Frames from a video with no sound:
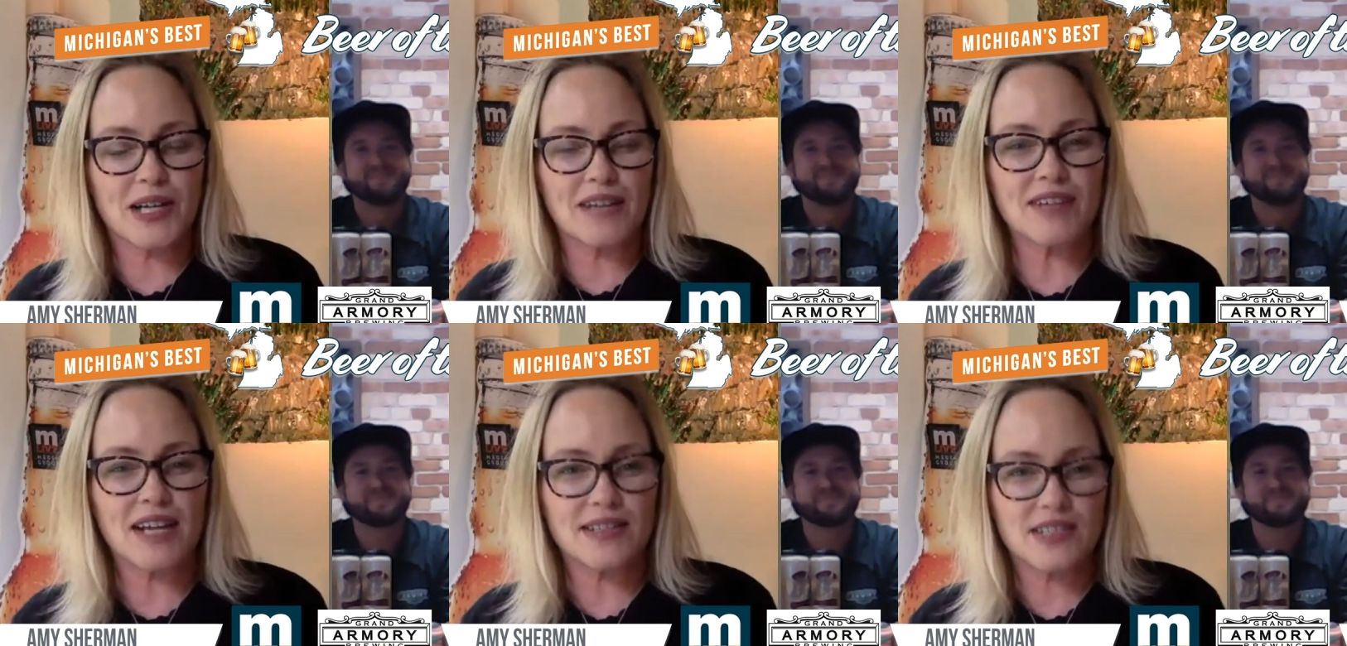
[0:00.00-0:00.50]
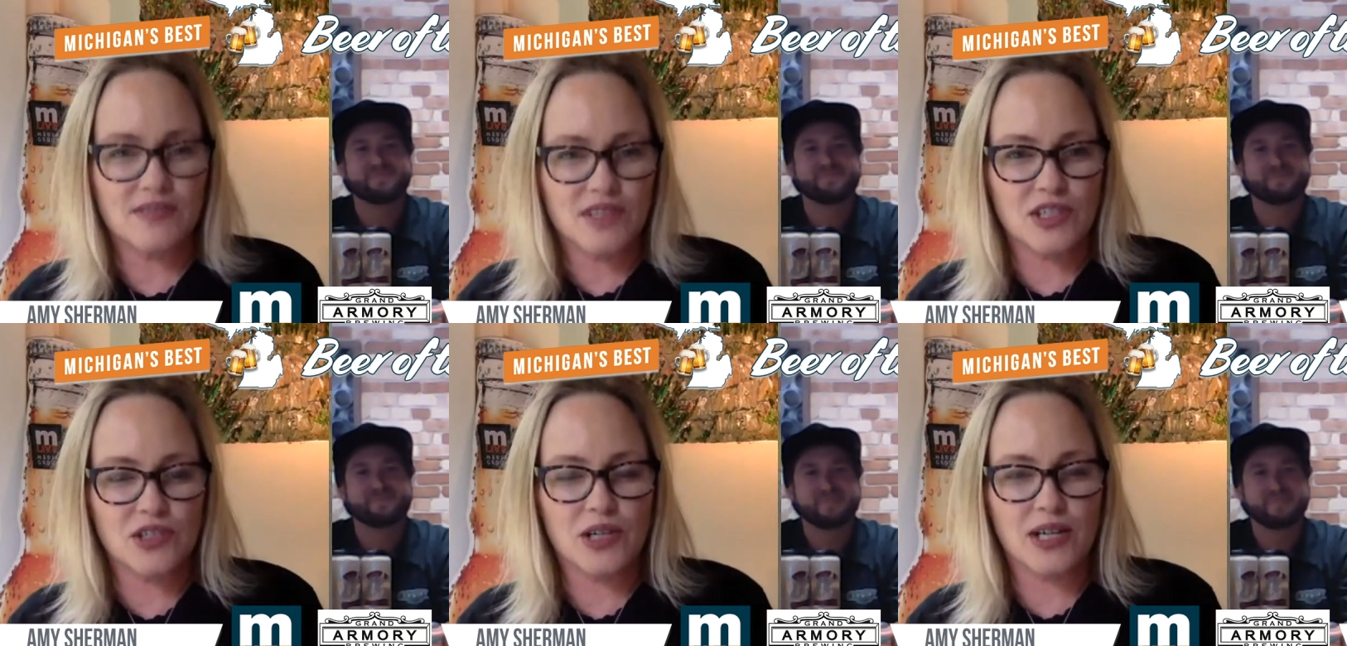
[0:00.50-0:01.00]
Speaker 1: I've gotten to
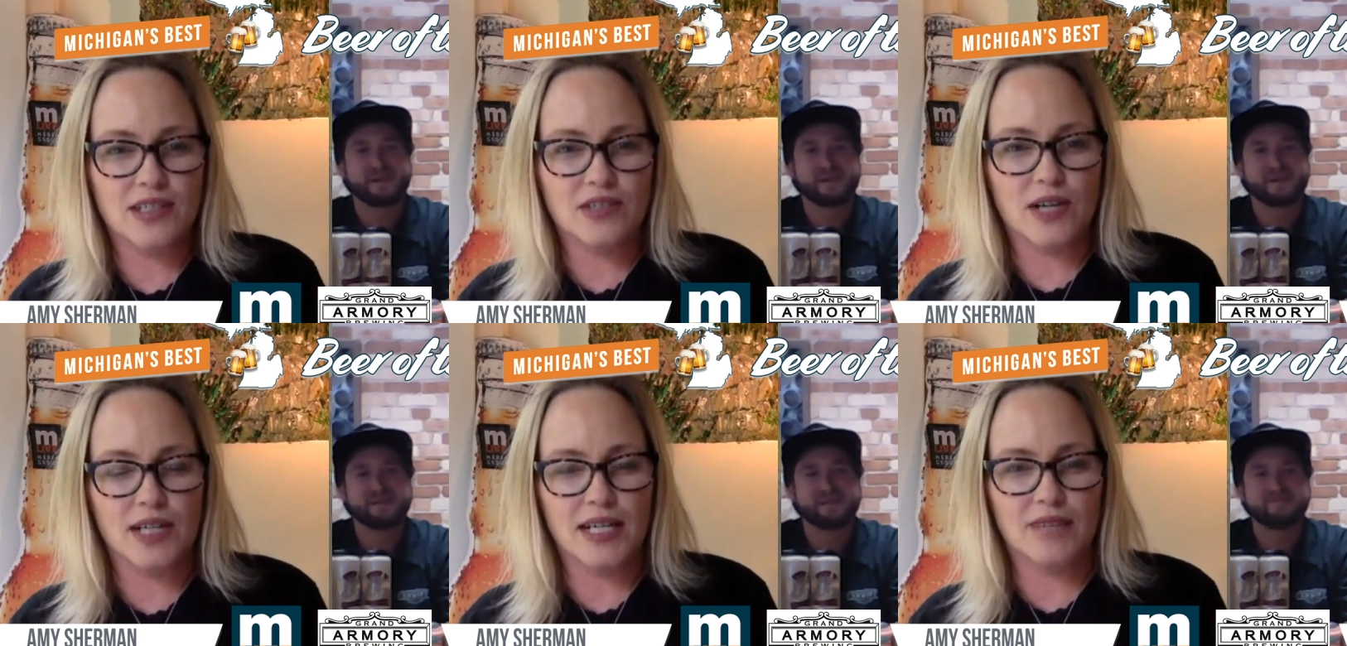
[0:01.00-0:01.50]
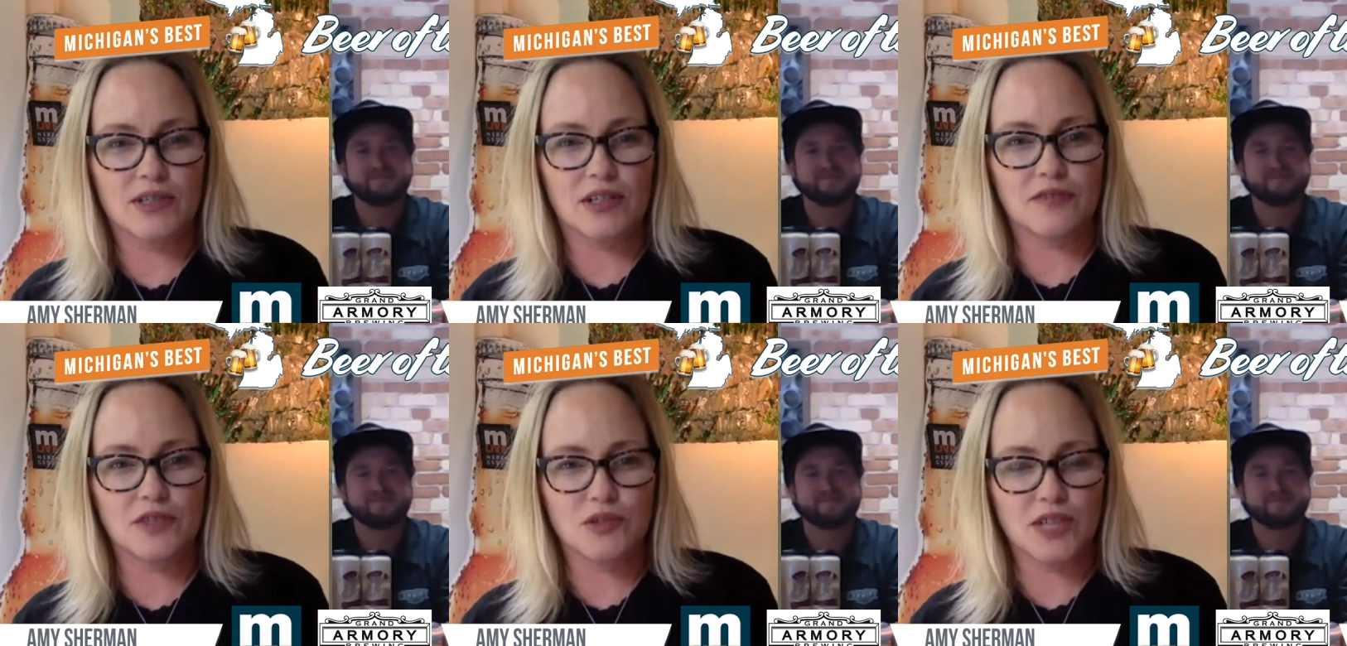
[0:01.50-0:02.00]
visit you guys in Grand Haven a
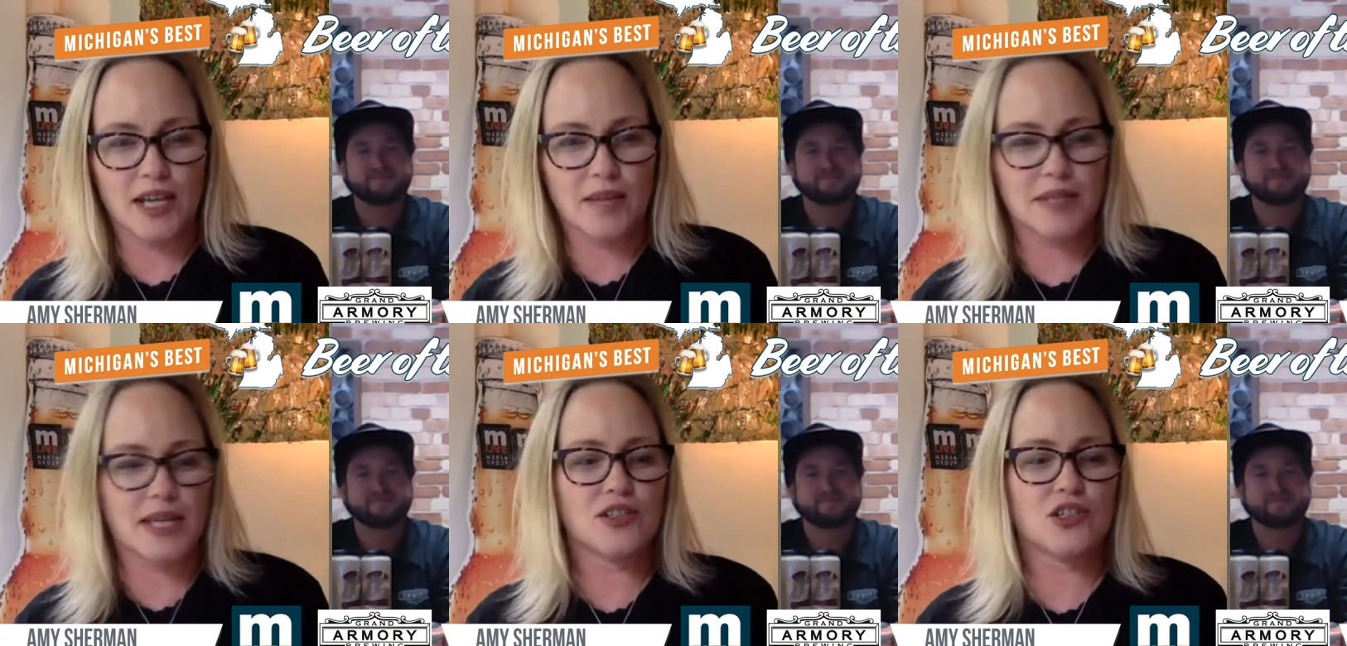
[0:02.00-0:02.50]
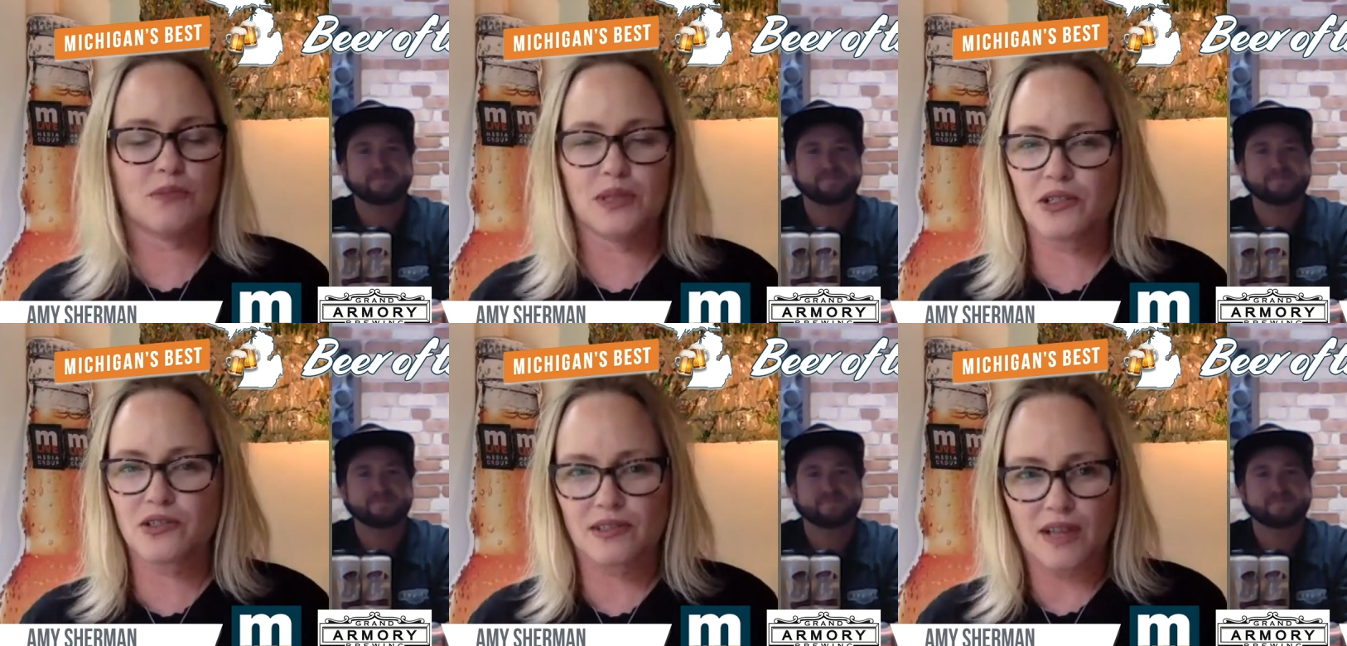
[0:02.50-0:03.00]
few times, had your
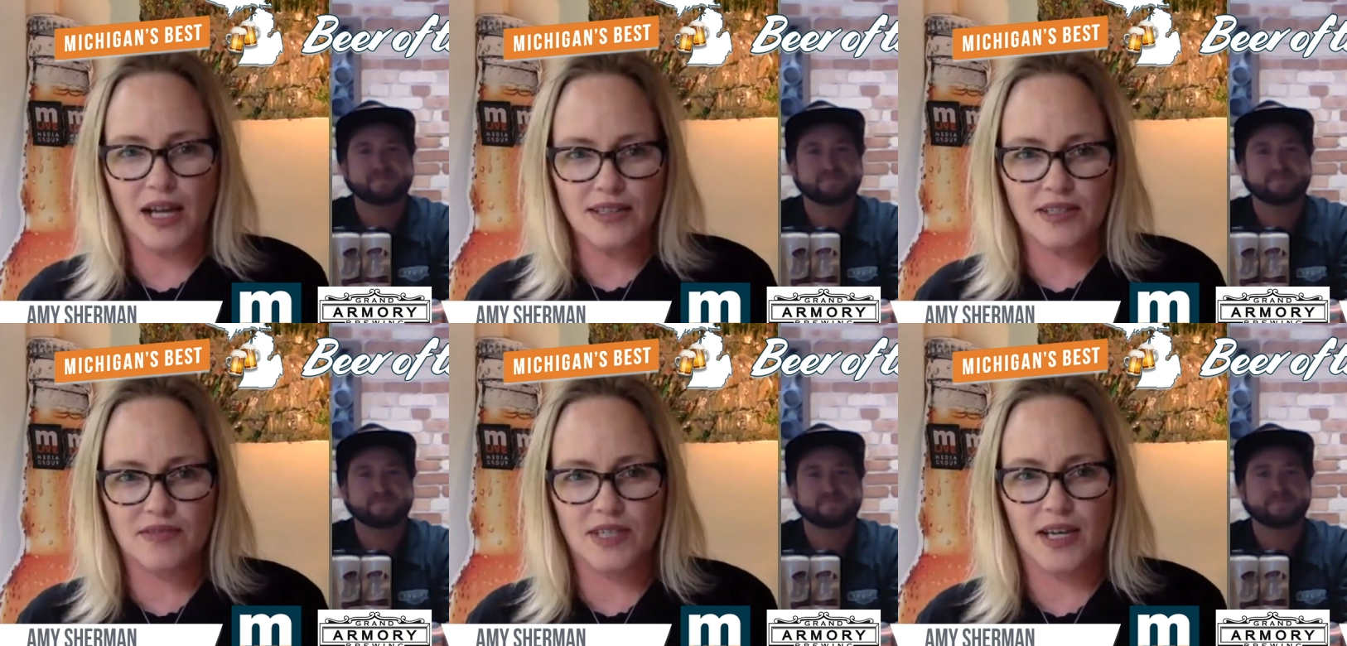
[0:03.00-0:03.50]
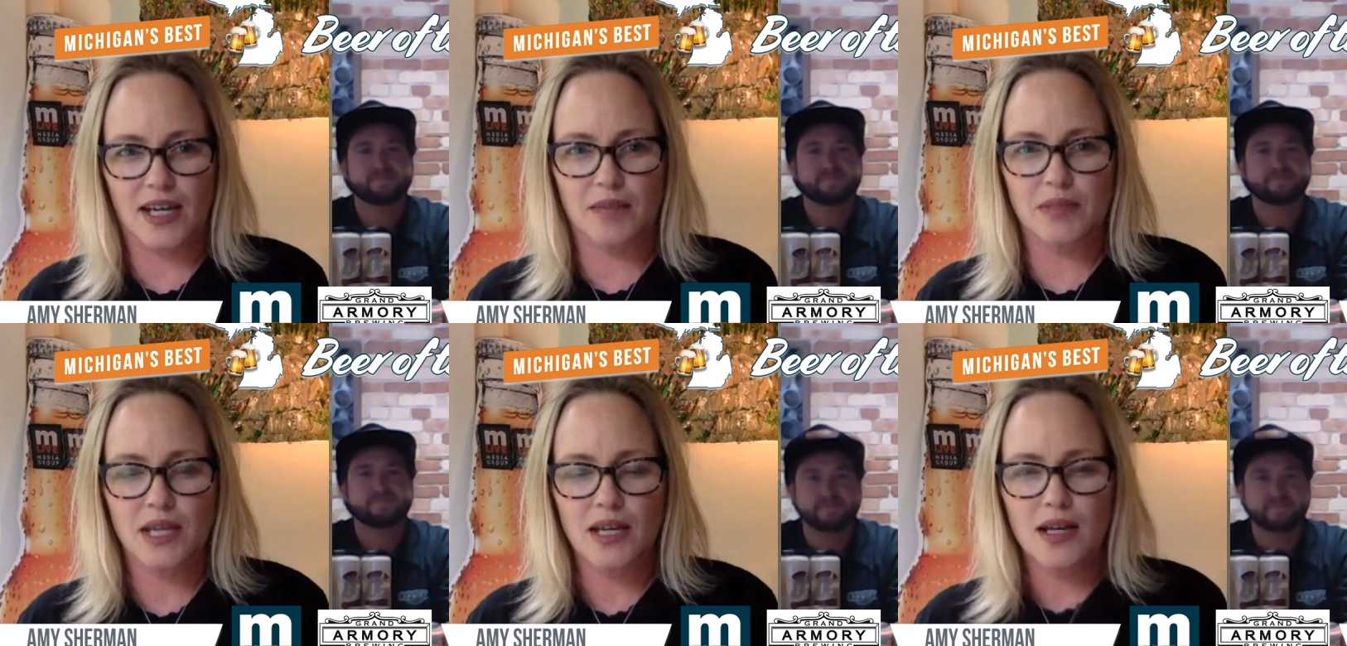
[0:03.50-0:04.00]
beers lots of times,